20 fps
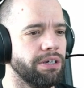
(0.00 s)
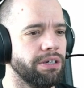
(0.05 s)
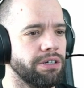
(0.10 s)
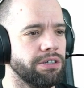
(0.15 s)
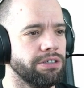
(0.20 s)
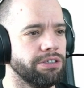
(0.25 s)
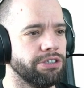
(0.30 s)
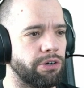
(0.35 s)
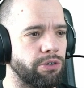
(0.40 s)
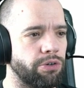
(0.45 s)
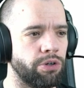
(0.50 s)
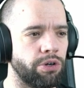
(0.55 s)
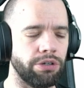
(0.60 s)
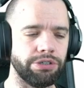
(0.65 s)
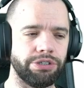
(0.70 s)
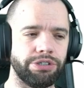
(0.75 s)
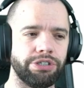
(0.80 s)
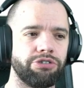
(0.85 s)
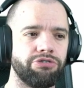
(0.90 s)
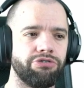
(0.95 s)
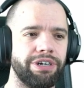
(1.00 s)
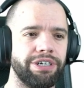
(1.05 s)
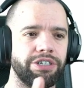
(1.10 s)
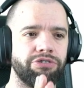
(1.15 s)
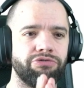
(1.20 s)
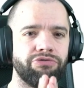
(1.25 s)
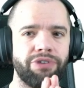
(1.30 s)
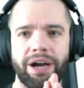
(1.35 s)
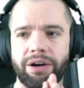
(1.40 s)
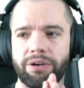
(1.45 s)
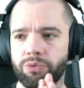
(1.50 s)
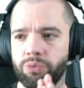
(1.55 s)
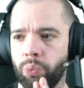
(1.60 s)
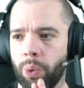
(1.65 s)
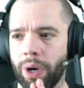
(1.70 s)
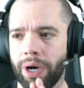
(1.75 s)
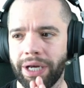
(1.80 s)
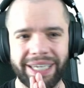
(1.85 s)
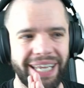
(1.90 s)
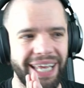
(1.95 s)
So, Consecrate Ground
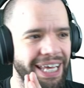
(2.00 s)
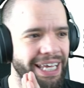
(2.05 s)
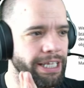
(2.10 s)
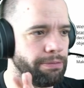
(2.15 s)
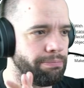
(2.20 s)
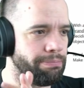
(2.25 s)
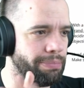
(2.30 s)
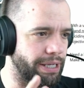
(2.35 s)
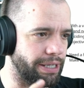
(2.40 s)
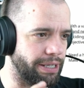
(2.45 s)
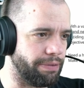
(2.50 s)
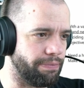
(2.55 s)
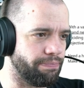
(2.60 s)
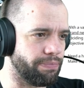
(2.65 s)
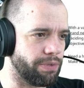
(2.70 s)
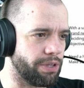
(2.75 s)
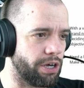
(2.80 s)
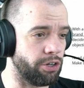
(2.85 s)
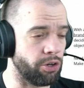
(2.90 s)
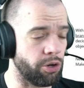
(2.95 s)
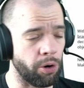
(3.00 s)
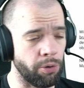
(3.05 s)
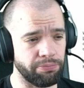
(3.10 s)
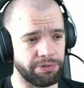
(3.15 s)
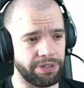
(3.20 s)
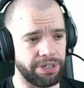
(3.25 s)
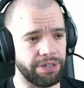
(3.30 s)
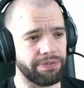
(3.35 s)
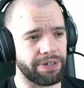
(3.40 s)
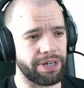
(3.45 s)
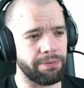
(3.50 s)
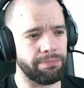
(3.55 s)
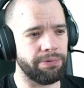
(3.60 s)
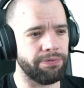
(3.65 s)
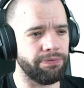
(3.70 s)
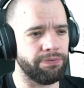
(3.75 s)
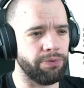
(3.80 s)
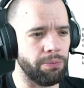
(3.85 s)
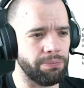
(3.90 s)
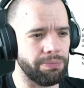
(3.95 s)
1 AP. An operative can
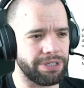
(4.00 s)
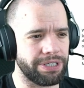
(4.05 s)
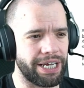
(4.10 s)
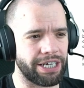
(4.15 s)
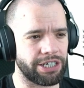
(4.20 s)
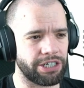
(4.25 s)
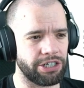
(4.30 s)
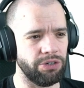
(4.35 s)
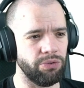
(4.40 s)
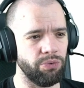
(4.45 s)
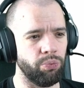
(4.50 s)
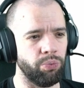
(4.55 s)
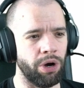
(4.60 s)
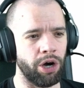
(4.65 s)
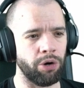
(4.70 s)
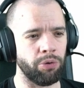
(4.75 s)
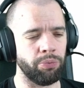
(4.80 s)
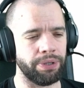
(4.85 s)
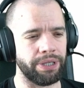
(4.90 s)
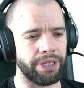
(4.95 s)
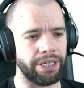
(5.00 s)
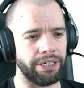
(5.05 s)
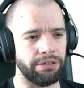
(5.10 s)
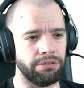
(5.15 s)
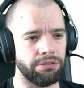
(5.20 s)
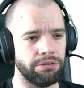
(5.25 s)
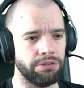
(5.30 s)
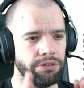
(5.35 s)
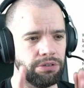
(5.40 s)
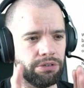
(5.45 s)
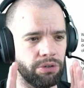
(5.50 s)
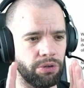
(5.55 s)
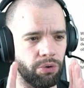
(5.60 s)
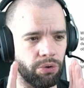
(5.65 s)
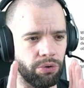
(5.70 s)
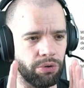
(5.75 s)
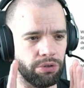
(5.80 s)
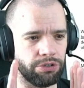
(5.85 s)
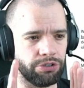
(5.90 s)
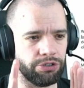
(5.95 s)
perform this action while within
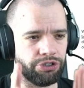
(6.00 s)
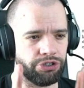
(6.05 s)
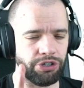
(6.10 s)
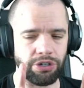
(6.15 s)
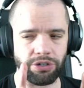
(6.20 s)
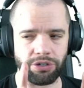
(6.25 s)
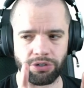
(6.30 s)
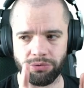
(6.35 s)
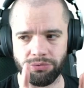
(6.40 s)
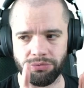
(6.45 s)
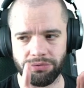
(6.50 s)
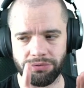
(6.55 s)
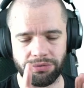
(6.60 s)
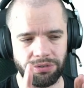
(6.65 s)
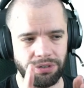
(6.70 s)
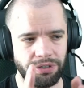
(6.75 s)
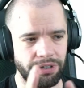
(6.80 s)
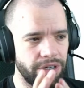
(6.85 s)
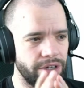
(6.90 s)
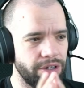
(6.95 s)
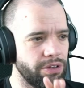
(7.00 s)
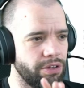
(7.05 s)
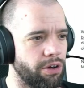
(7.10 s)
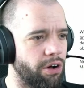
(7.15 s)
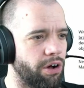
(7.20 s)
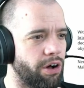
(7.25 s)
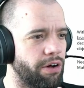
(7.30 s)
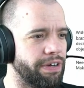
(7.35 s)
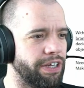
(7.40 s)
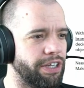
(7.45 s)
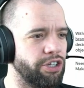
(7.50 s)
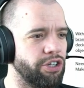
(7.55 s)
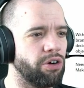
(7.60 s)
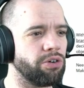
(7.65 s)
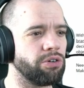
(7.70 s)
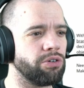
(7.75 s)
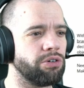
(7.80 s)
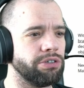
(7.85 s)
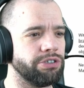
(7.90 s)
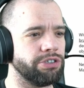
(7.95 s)
circle of a
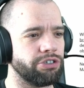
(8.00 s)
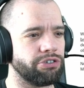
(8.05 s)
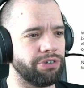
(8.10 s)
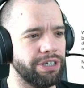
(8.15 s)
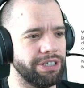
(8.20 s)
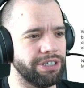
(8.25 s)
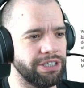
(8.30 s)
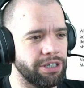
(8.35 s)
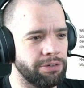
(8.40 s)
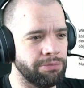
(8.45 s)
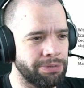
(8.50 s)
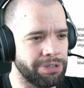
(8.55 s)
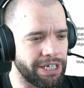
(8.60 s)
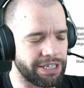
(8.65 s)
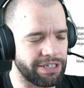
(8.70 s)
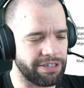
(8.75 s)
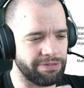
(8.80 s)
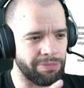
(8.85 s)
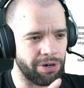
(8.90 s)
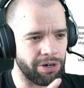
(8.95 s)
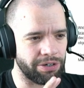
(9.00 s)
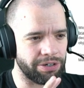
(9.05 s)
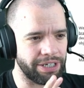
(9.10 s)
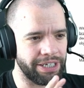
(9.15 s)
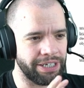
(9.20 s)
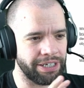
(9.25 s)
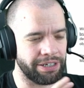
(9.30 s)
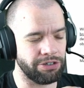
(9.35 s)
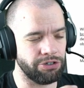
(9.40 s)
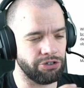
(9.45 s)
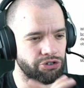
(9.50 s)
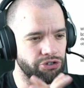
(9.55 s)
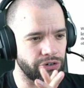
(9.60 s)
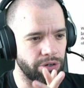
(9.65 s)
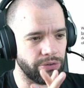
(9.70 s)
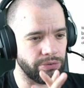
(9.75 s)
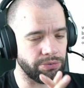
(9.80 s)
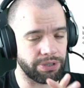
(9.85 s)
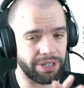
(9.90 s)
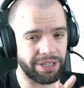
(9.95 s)
non-consecrated objective marker it
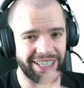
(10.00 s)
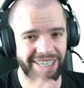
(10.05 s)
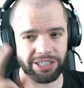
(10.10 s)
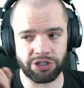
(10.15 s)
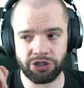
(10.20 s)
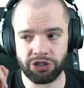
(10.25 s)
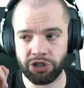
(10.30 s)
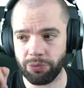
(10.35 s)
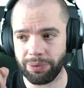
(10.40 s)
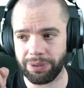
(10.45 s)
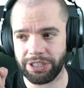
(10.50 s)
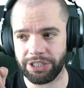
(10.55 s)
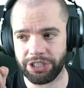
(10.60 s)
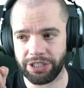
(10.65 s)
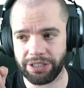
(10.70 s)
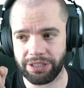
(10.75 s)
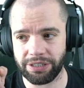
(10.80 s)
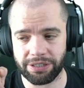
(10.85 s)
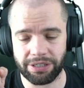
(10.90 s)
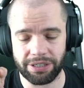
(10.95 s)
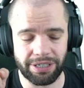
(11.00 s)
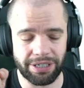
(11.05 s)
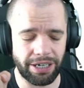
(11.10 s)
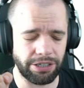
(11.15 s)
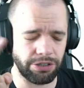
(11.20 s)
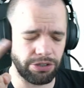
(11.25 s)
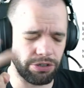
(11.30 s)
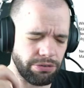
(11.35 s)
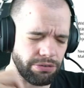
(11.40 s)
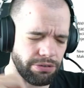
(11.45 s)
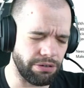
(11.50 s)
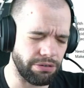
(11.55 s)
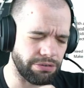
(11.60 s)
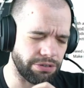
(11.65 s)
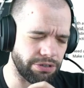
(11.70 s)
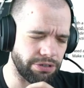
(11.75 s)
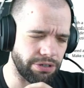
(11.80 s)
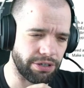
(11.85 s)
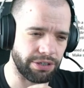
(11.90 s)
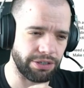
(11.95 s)
controls. That's 2 inches. And do note the
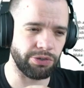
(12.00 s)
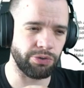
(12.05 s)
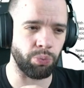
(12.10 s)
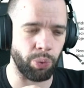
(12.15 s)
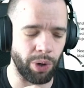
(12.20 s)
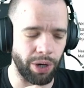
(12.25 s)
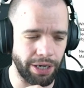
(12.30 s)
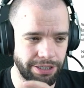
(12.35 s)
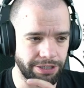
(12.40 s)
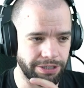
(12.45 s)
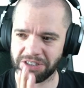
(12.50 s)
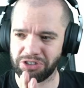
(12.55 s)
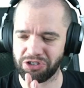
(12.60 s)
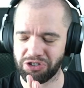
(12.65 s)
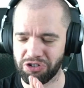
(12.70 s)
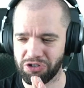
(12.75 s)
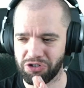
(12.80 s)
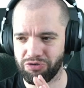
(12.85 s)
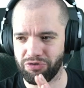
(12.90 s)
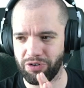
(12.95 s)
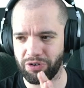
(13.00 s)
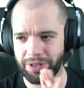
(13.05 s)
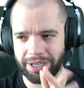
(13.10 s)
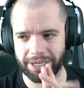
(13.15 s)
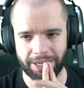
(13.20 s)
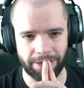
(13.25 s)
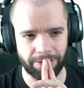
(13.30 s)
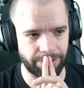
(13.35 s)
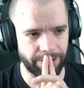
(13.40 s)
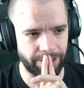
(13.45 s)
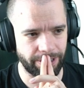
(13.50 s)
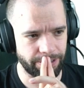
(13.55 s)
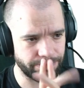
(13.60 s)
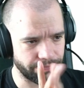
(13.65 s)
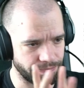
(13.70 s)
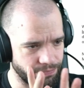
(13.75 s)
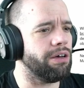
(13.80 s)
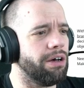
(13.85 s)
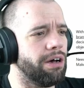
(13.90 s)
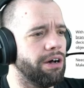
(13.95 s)
circle is white. I'm just going to throw that out there.
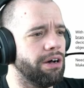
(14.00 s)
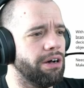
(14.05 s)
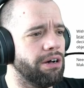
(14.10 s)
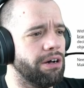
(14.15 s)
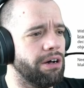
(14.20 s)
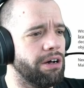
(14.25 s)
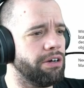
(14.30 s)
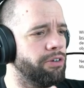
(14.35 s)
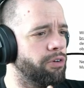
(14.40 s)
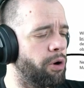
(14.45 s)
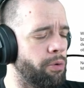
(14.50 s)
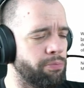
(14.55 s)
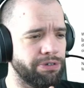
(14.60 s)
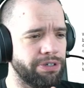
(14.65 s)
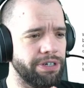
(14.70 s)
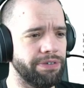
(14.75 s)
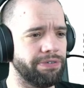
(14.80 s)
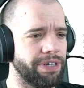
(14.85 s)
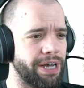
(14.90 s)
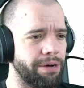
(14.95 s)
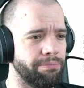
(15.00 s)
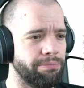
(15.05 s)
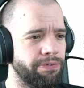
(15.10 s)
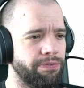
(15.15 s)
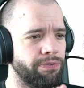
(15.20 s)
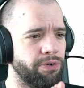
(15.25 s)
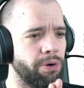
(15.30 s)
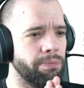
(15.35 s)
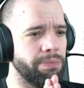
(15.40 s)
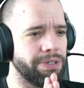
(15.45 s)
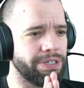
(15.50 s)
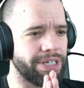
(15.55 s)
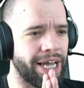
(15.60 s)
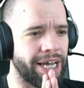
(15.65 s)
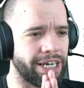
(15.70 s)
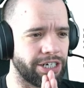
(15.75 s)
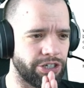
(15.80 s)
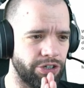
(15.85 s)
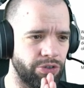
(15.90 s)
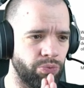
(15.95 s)
An operative can perform this
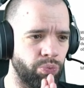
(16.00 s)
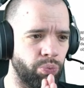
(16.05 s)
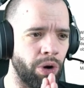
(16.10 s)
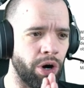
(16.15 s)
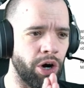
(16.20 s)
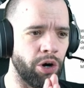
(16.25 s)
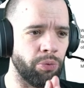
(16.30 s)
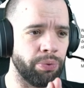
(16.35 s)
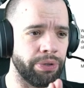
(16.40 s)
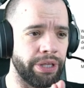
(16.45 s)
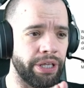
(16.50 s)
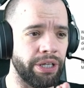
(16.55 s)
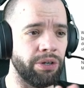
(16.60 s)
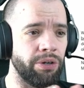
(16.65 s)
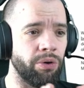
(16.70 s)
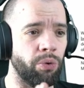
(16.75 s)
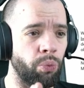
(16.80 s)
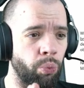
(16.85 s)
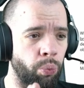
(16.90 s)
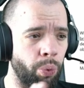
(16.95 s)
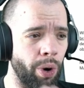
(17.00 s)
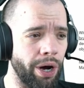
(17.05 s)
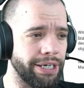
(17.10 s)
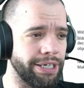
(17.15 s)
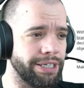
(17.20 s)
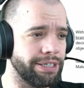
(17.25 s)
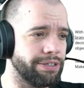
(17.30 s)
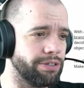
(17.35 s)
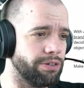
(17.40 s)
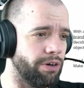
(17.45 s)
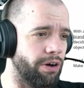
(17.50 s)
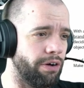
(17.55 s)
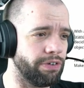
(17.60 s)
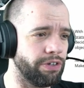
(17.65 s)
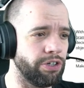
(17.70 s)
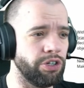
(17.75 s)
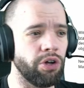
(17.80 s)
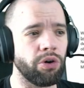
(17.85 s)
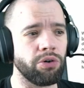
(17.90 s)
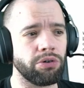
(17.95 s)
action while within white of a
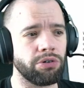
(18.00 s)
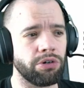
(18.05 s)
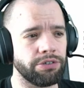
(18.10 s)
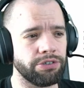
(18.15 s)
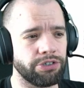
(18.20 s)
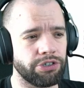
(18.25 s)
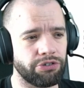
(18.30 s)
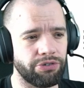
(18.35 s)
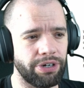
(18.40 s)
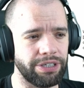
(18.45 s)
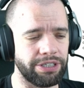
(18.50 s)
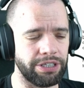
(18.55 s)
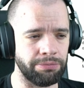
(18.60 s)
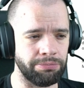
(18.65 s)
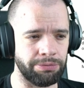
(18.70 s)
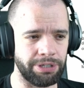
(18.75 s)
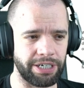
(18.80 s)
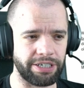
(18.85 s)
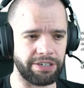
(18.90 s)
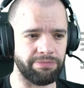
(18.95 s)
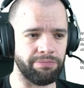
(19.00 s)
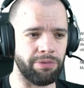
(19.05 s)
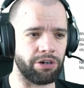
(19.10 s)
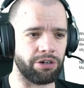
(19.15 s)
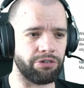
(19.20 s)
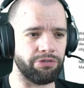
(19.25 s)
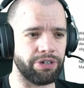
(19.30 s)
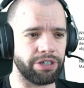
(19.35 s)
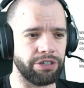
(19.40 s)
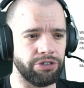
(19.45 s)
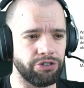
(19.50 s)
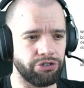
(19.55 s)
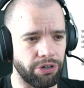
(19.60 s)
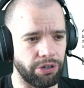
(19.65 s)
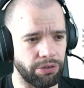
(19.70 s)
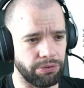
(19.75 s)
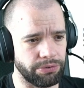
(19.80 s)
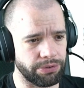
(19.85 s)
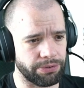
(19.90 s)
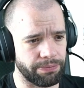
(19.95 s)
non-consecrated objective marker it
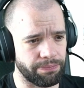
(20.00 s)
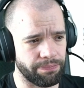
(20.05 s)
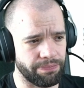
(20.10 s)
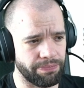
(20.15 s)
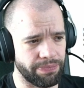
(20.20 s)
controls.